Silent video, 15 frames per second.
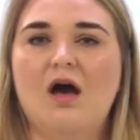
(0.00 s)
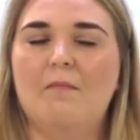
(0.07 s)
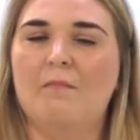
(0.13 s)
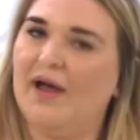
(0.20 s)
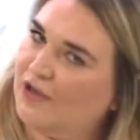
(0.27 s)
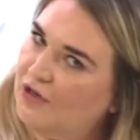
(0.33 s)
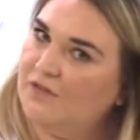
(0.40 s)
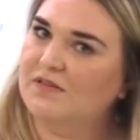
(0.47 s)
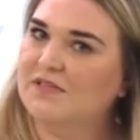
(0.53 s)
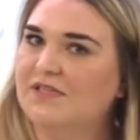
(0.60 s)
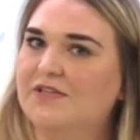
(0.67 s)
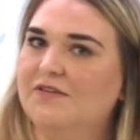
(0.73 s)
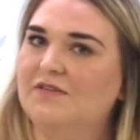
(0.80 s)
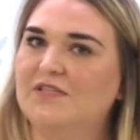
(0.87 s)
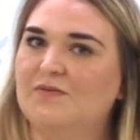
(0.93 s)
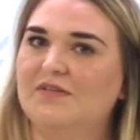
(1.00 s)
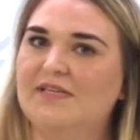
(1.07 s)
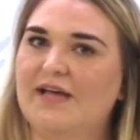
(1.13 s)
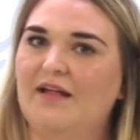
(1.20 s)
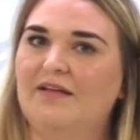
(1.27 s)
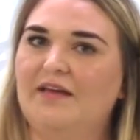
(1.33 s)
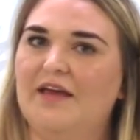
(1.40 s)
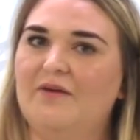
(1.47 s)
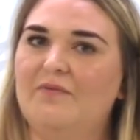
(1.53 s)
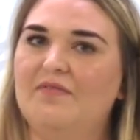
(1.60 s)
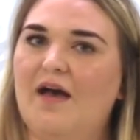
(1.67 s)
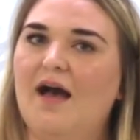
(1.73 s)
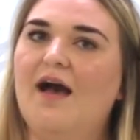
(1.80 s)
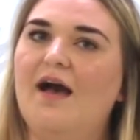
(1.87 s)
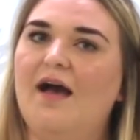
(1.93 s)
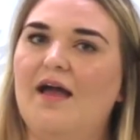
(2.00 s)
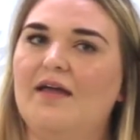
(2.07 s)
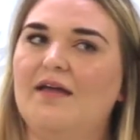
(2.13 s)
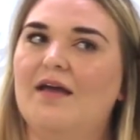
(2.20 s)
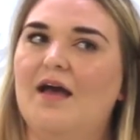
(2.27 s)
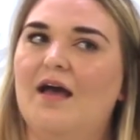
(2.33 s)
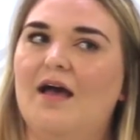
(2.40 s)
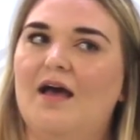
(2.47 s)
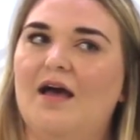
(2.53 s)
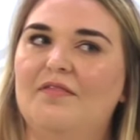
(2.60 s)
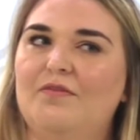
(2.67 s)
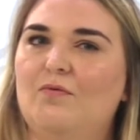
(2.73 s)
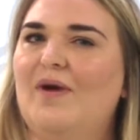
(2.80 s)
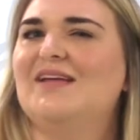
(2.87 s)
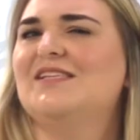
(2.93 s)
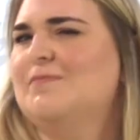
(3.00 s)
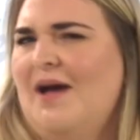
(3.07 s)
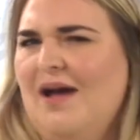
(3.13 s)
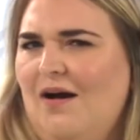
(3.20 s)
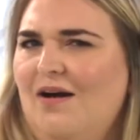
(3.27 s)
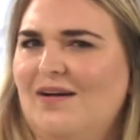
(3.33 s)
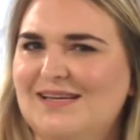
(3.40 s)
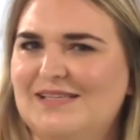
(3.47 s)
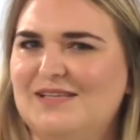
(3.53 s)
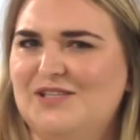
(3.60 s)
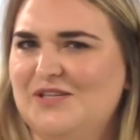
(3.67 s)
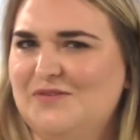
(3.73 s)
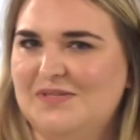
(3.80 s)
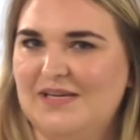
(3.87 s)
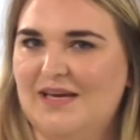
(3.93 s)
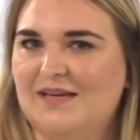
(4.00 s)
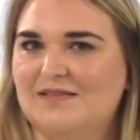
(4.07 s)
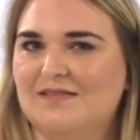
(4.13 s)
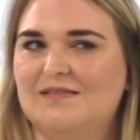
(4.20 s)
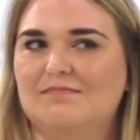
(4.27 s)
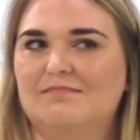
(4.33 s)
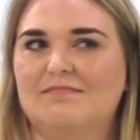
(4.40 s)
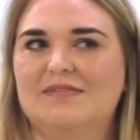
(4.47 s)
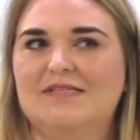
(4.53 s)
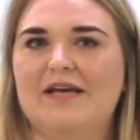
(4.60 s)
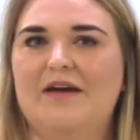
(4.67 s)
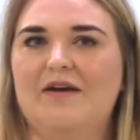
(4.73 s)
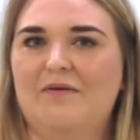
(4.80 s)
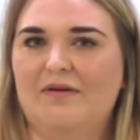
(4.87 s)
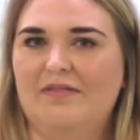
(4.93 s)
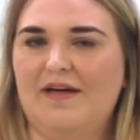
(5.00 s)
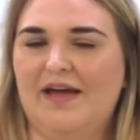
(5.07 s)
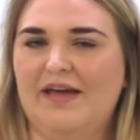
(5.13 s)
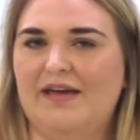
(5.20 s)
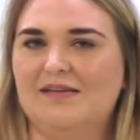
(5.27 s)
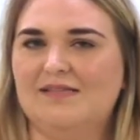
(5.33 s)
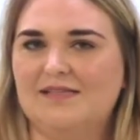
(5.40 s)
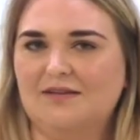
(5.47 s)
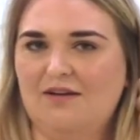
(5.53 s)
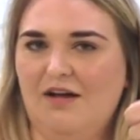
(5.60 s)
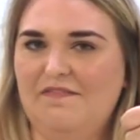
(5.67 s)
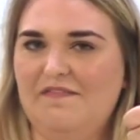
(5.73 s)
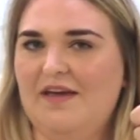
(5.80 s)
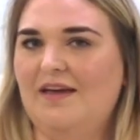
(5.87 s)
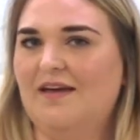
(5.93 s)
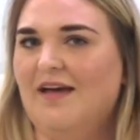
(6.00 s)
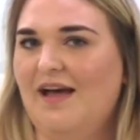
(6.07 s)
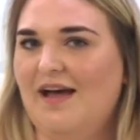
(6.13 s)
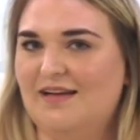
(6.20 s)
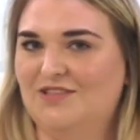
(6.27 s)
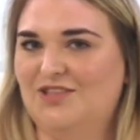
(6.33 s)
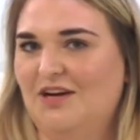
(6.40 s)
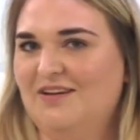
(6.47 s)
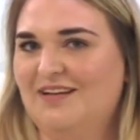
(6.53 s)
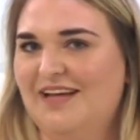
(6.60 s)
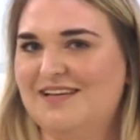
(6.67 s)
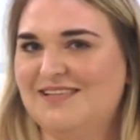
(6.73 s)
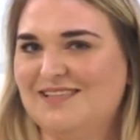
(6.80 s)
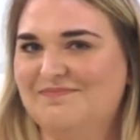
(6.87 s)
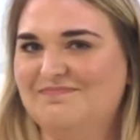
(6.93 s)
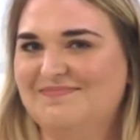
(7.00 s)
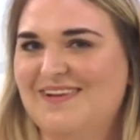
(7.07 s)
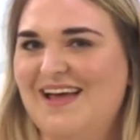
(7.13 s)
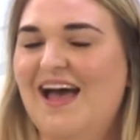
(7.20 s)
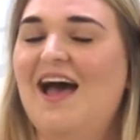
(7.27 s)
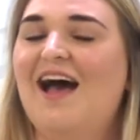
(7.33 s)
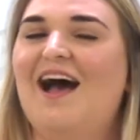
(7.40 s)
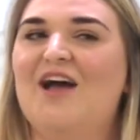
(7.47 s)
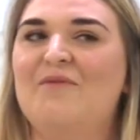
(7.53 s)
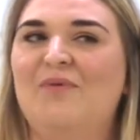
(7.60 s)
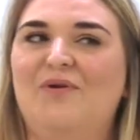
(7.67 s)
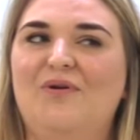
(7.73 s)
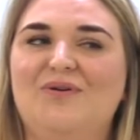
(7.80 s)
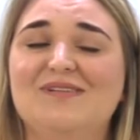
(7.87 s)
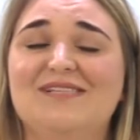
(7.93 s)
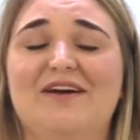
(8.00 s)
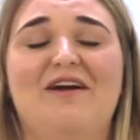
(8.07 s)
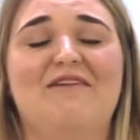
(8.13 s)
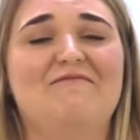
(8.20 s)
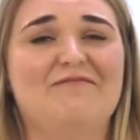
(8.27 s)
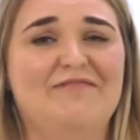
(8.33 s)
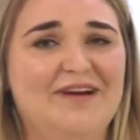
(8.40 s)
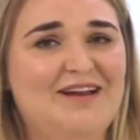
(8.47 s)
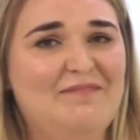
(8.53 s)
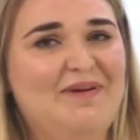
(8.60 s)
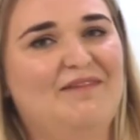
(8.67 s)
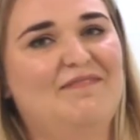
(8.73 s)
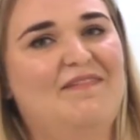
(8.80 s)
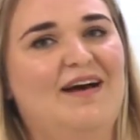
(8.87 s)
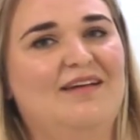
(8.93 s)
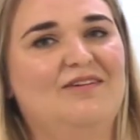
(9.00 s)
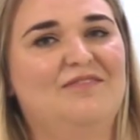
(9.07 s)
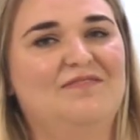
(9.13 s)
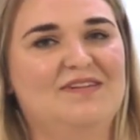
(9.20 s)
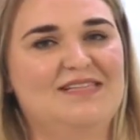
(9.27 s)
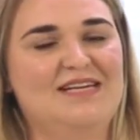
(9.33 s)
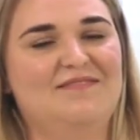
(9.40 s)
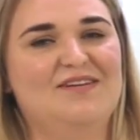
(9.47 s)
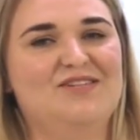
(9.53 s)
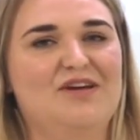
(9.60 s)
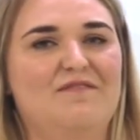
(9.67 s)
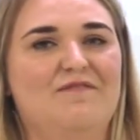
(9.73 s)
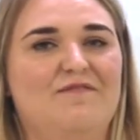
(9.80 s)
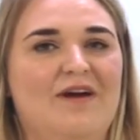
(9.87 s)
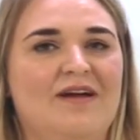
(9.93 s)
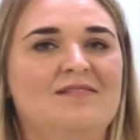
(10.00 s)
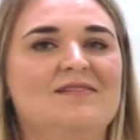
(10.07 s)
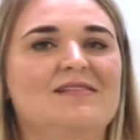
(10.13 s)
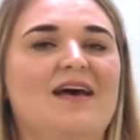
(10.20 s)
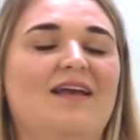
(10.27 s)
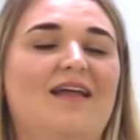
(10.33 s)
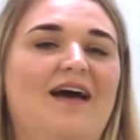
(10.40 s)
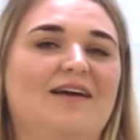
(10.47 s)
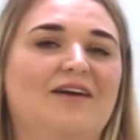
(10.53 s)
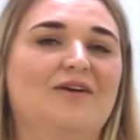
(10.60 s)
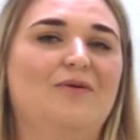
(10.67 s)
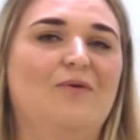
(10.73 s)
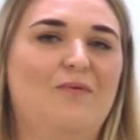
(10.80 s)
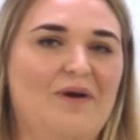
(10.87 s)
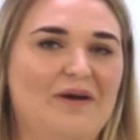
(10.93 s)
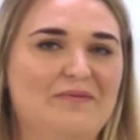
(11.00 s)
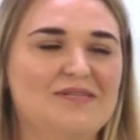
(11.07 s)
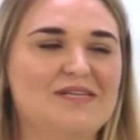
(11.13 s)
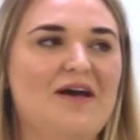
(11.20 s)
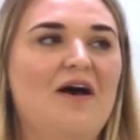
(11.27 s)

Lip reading: My current students will tell you that the way to my heart is the two C's, so that is coffee and chocolate. I'm also a really big fan of the TV show Friends and I can quote